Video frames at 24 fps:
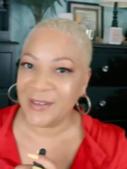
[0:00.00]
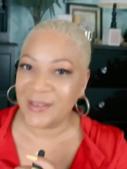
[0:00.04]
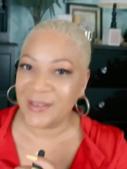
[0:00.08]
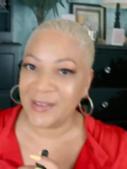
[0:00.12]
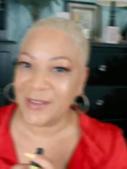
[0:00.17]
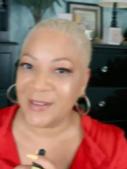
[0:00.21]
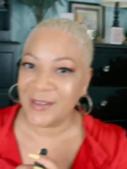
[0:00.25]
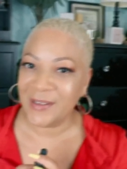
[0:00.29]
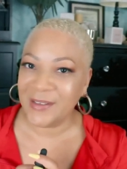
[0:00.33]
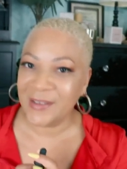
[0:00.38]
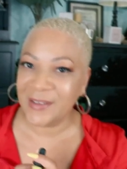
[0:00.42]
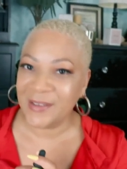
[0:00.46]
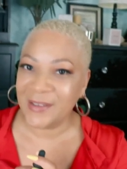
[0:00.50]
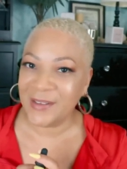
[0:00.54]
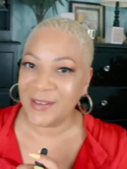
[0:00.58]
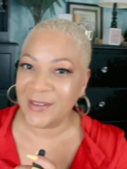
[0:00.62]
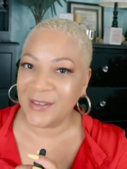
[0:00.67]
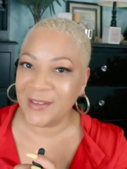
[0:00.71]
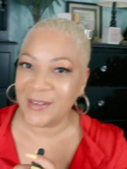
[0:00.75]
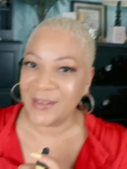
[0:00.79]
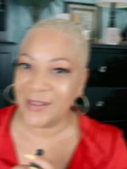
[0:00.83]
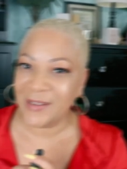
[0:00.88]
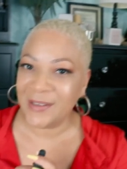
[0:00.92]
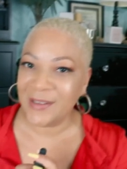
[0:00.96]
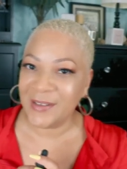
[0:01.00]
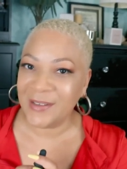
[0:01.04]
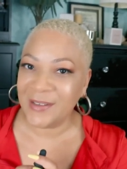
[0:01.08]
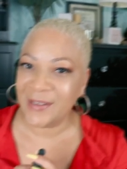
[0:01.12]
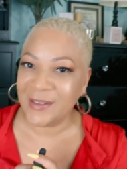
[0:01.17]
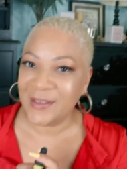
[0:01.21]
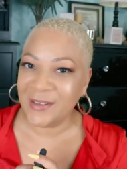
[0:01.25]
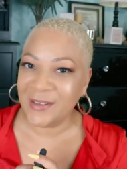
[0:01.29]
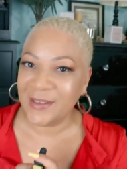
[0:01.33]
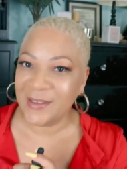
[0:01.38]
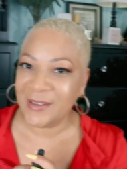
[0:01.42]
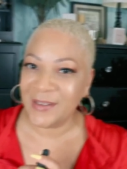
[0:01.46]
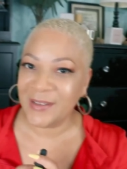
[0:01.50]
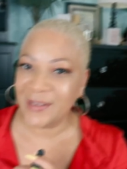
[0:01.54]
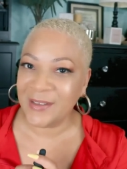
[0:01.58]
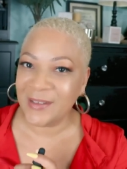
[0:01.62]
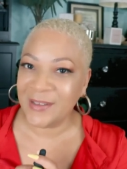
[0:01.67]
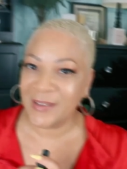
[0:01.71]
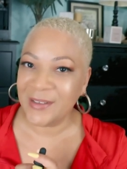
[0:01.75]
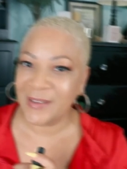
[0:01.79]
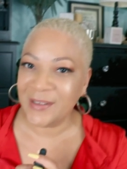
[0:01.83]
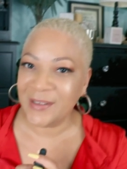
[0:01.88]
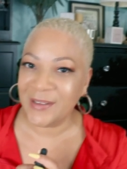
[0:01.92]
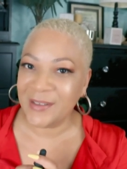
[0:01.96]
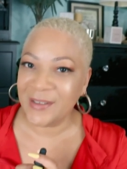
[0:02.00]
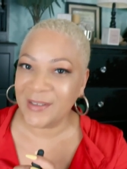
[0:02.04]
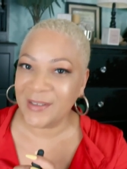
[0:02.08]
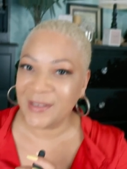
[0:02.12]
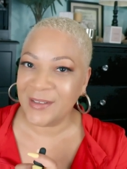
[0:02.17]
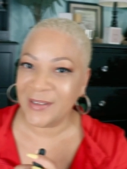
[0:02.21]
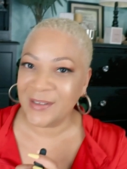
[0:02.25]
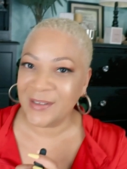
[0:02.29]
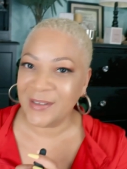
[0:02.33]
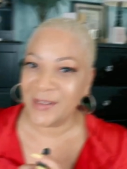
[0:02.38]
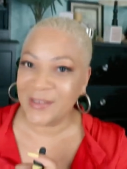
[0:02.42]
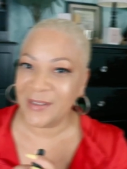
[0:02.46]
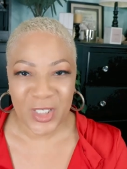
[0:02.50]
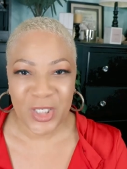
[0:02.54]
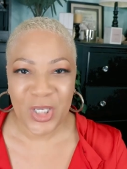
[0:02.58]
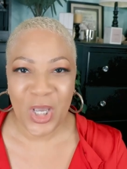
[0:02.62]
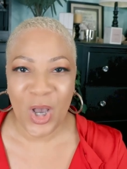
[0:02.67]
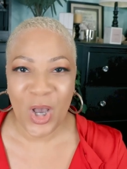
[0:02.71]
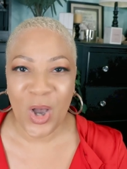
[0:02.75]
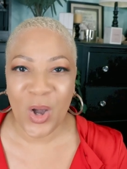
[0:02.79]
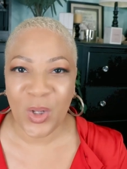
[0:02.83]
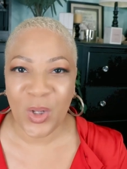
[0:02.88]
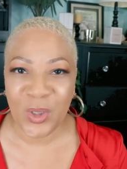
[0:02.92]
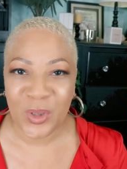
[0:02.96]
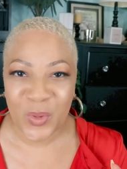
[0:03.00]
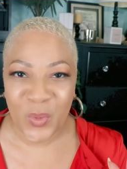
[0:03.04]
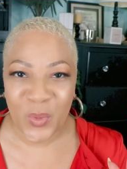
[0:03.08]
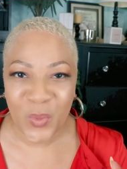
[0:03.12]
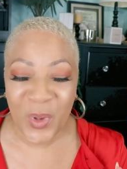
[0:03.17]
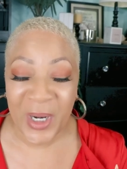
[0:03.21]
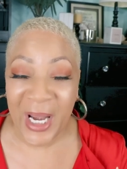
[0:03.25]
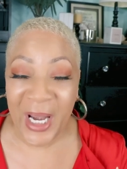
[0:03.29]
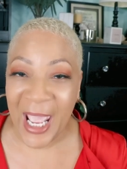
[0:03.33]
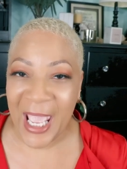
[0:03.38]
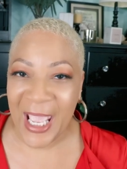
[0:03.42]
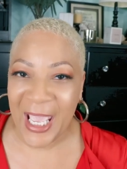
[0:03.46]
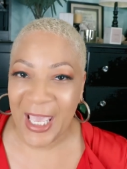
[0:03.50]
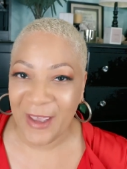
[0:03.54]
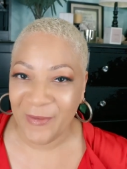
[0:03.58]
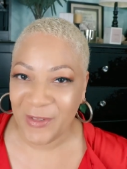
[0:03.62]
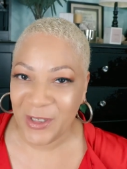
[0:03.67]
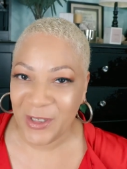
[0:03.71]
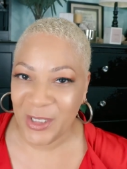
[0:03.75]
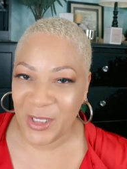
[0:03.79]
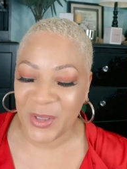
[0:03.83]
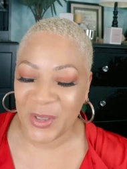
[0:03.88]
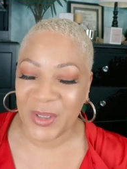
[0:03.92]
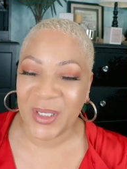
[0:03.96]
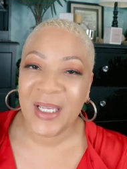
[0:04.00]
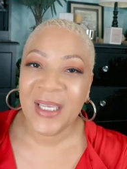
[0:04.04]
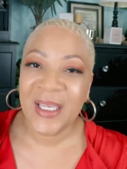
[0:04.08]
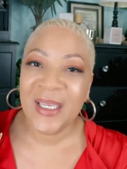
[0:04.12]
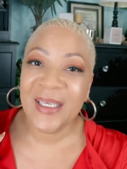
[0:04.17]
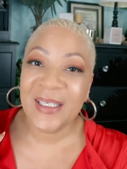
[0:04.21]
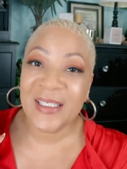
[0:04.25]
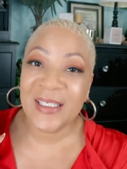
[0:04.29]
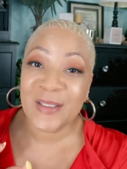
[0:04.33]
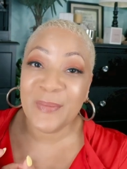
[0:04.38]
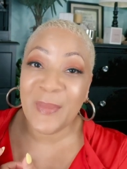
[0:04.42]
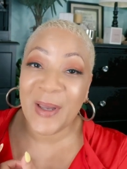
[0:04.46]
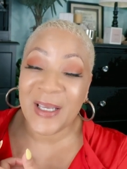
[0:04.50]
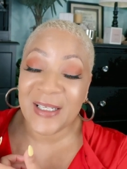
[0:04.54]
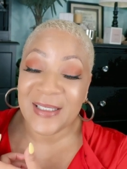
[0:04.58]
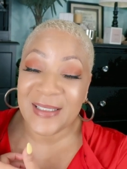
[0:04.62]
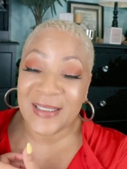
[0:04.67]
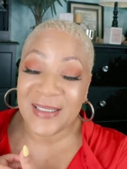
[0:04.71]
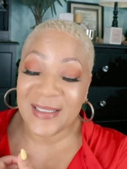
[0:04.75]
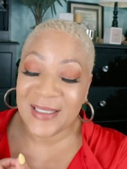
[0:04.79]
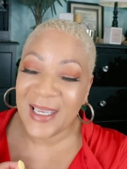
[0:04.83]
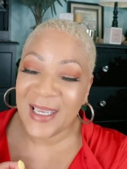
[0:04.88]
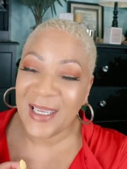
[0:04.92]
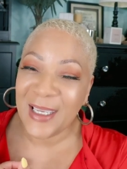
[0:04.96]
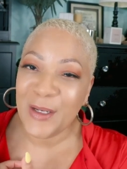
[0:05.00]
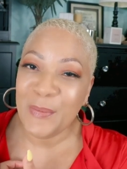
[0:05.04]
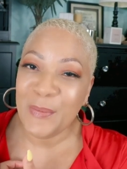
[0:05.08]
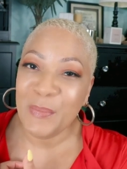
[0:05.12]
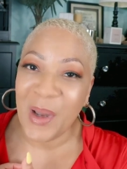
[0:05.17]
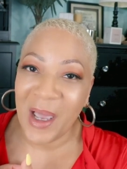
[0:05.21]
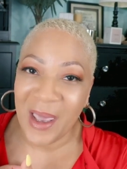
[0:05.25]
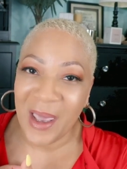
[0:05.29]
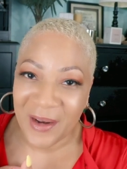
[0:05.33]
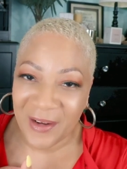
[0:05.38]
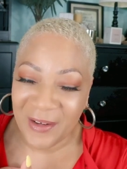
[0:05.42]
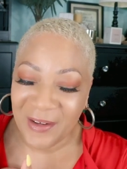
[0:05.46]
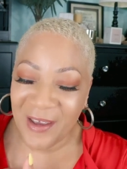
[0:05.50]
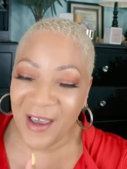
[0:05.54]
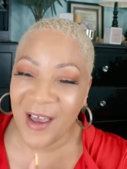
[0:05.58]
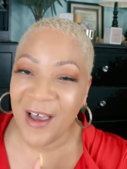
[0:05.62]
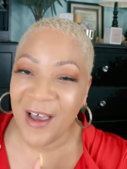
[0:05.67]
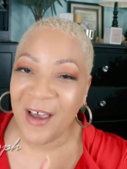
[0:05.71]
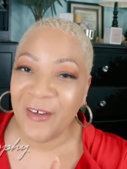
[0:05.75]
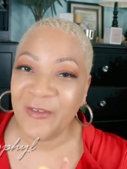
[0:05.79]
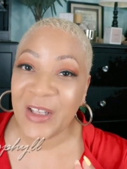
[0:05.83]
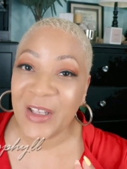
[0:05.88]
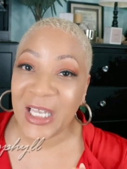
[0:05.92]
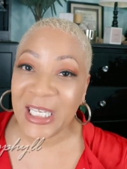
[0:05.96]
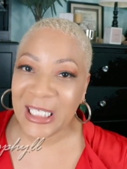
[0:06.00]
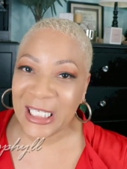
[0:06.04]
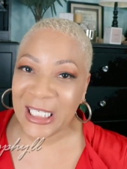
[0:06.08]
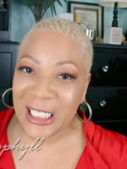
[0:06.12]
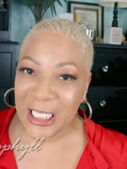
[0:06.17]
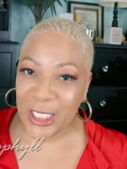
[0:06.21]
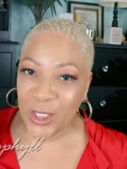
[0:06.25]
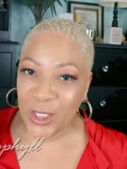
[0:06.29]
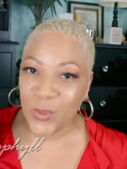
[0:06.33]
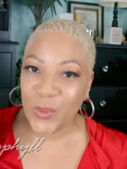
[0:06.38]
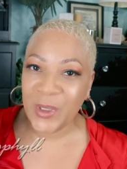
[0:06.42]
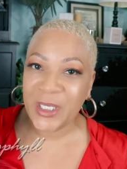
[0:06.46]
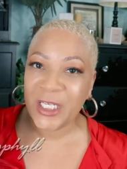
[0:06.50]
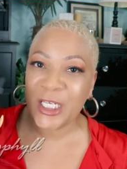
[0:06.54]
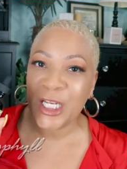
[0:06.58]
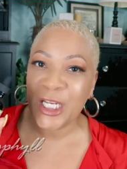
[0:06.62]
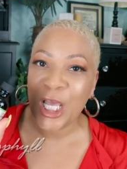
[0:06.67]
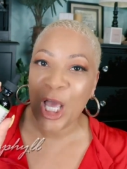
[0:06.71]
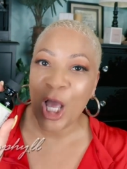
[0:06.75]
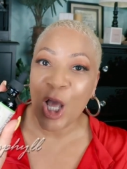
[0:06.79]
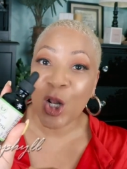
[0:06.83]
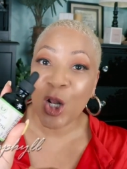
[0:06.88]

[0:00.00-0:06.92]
Let me say that again for the people in the back. Y'all, what I have here is my second bottle of liquid